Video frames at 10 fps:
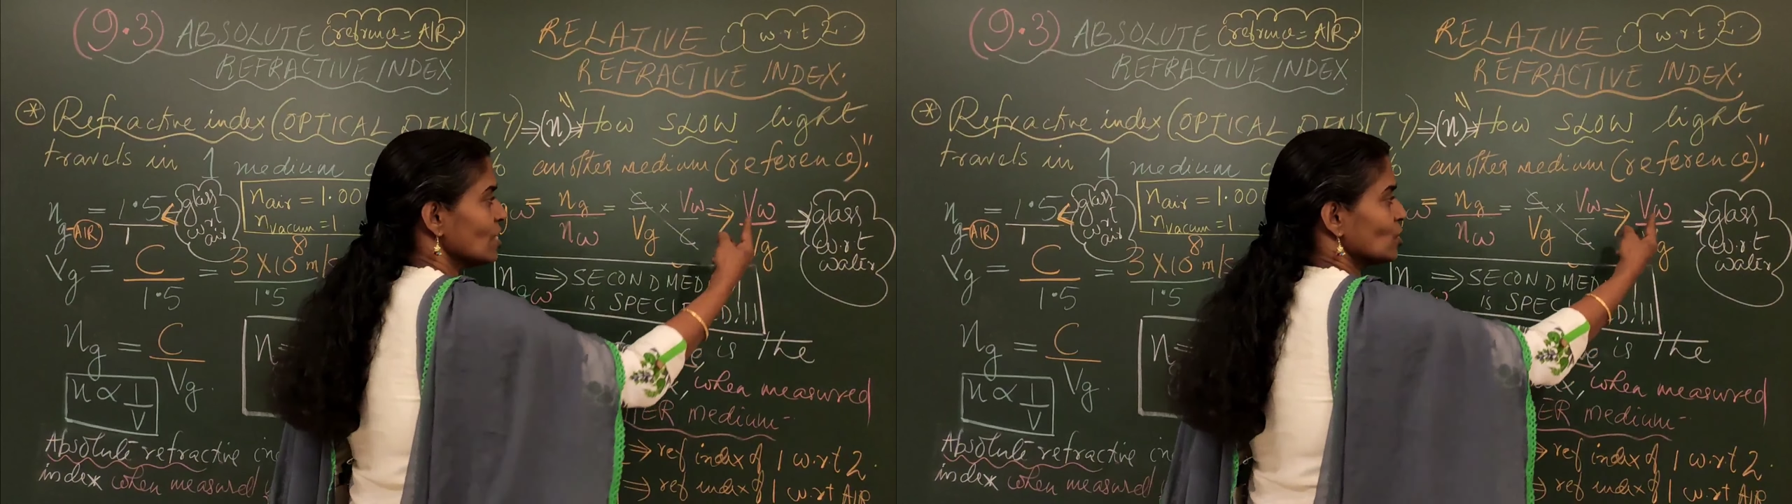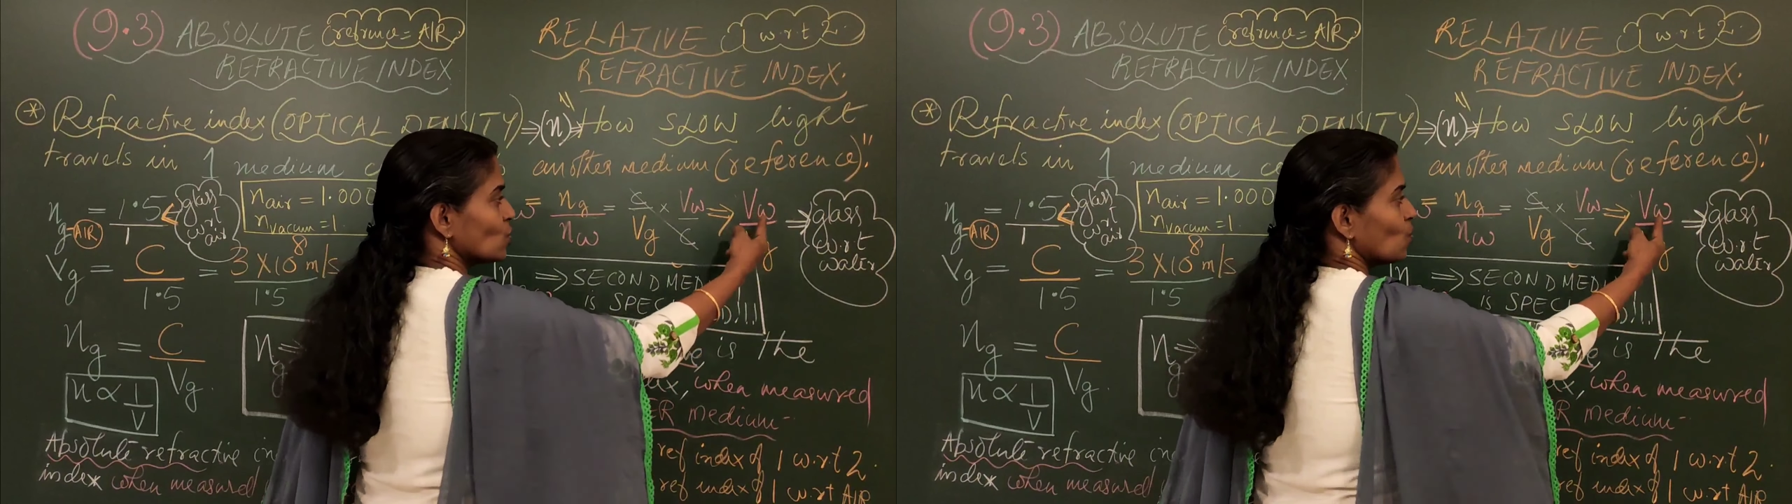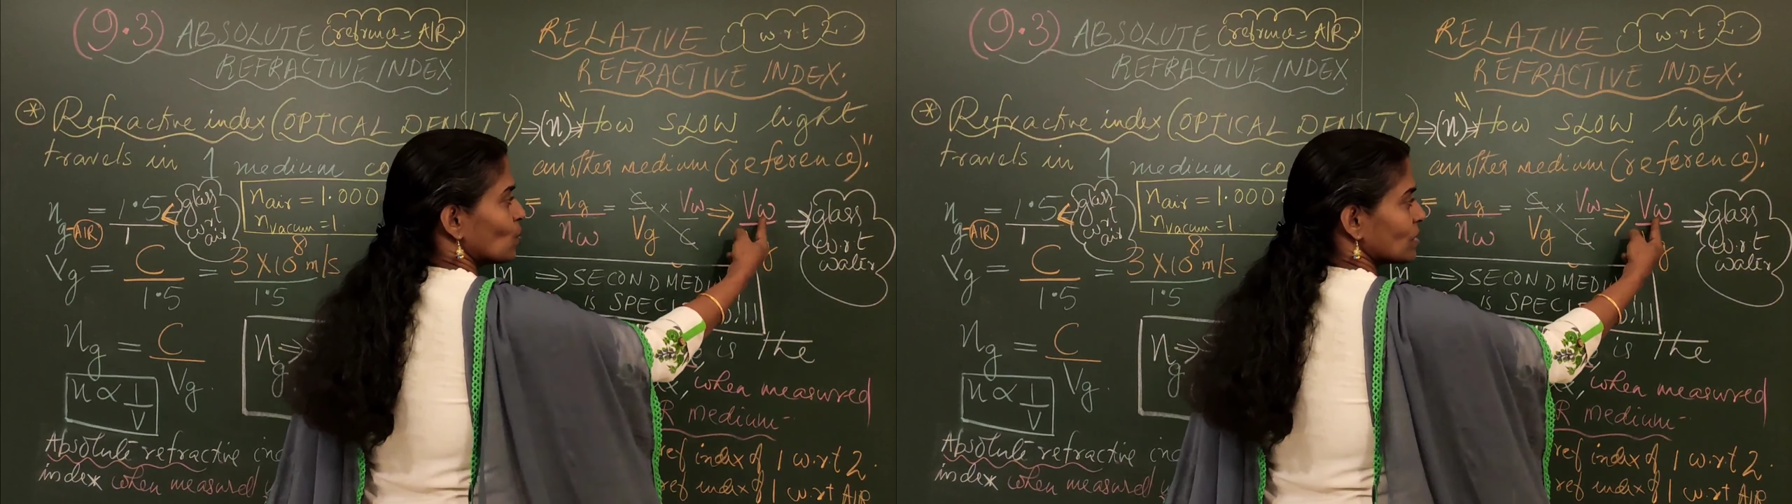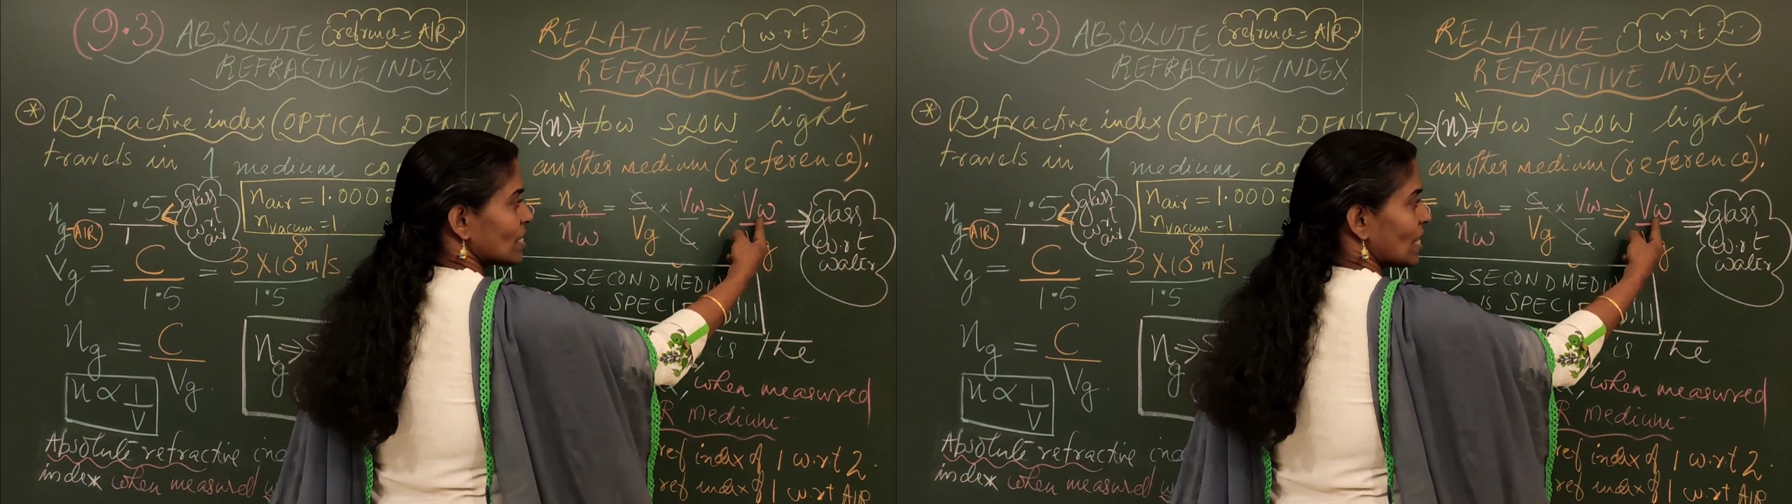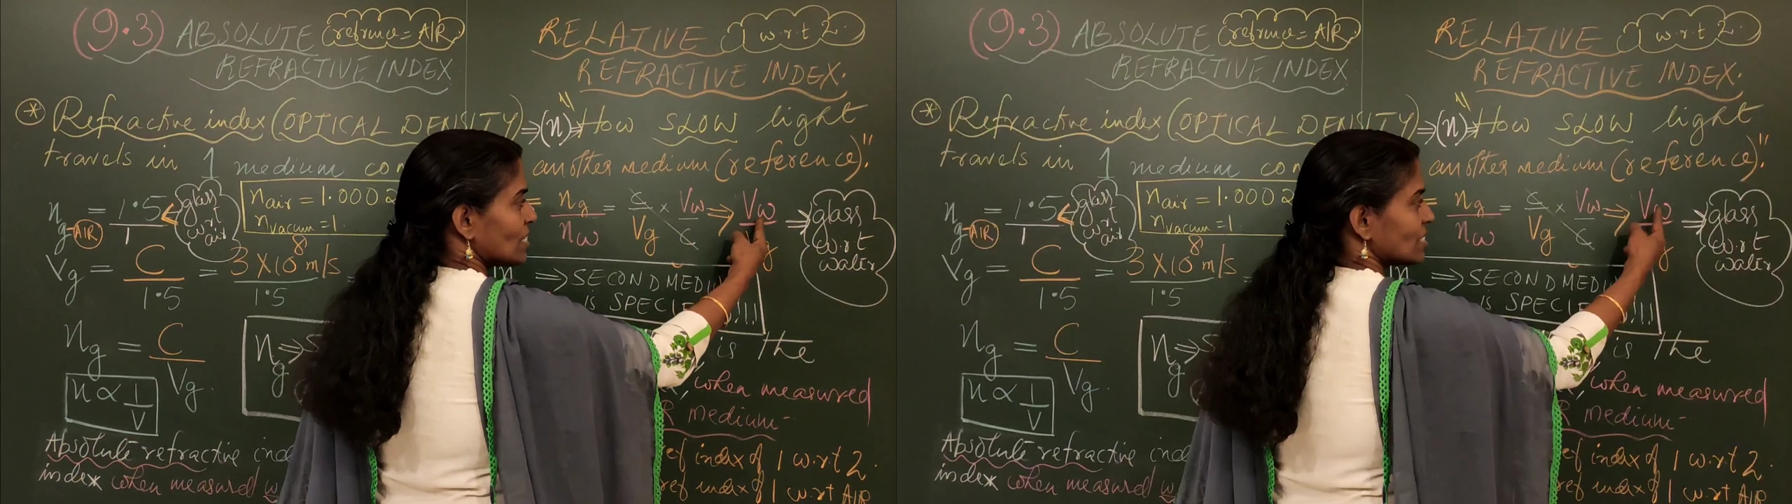So what is
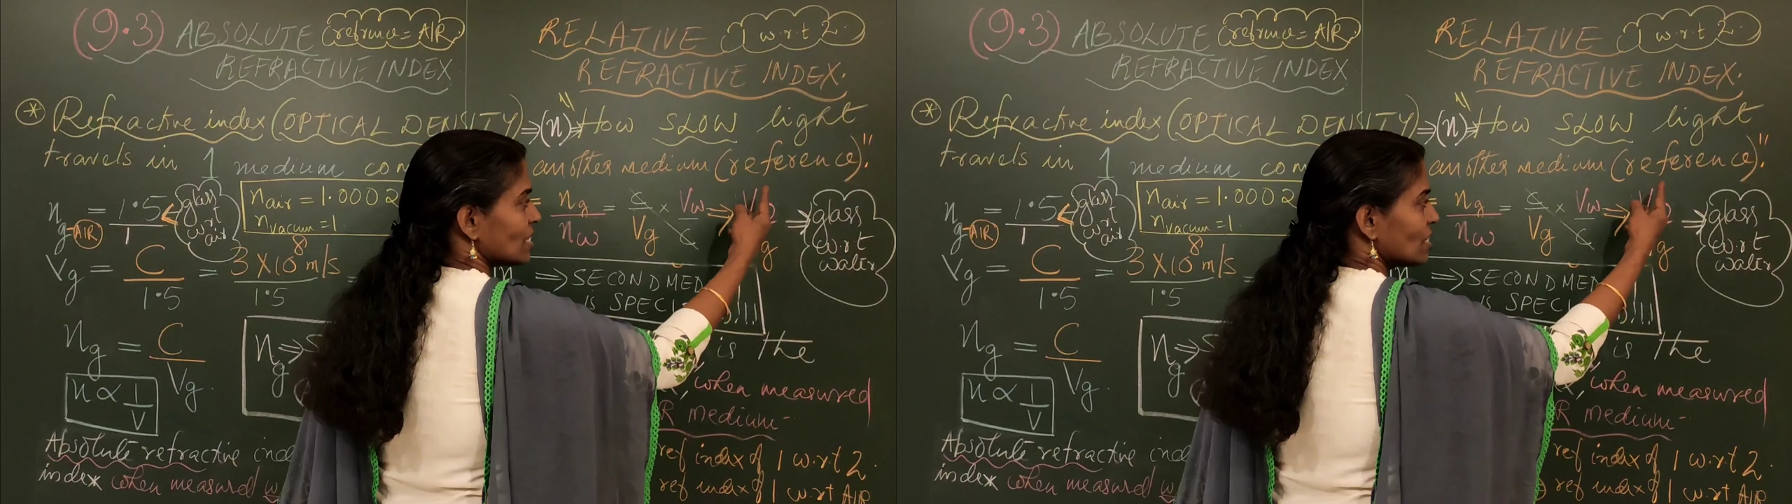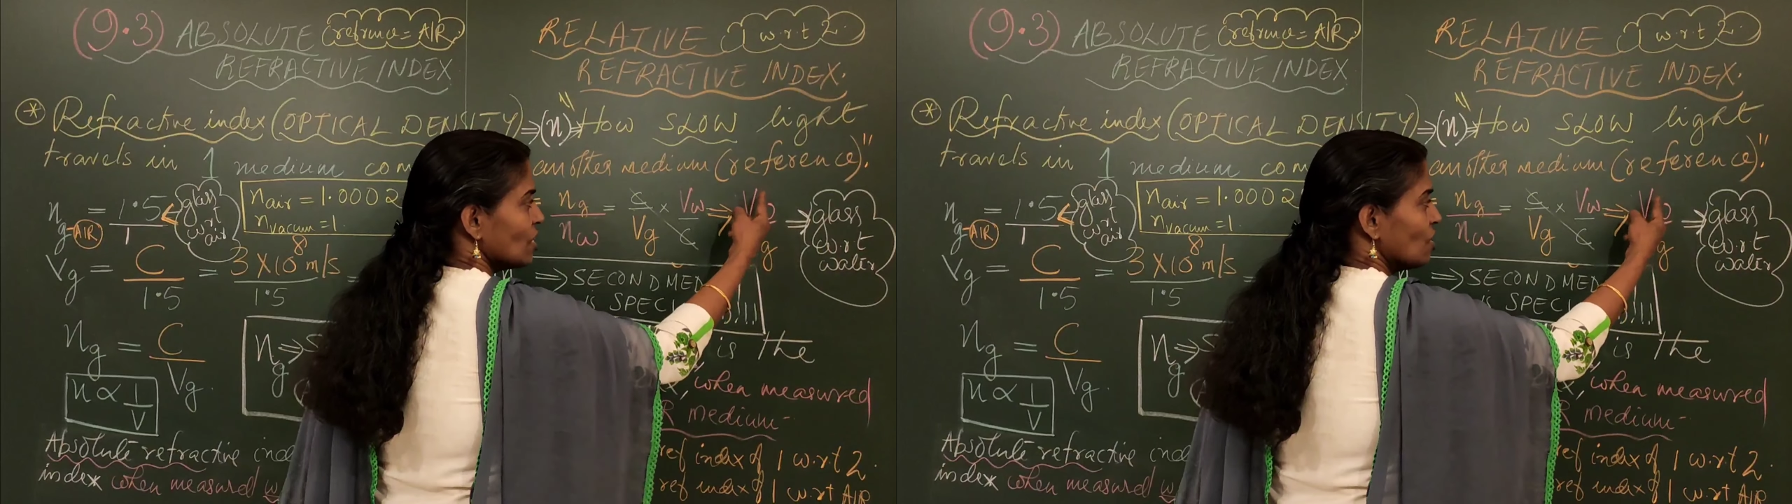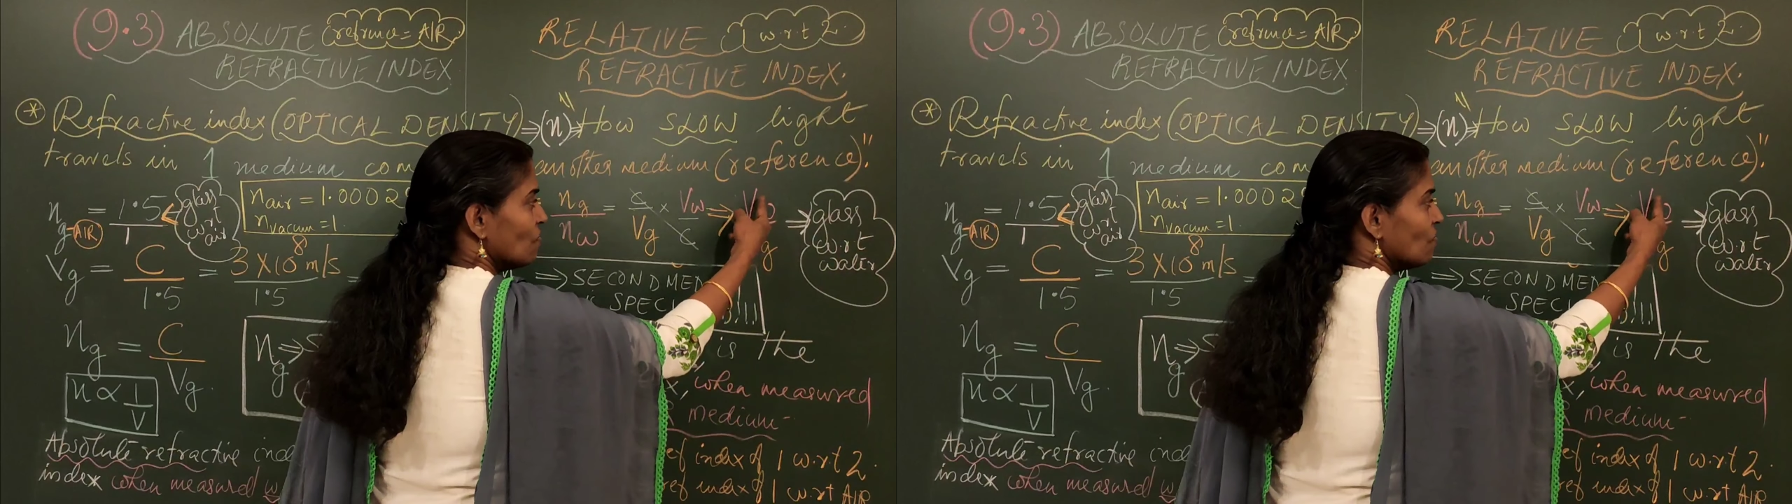the answer?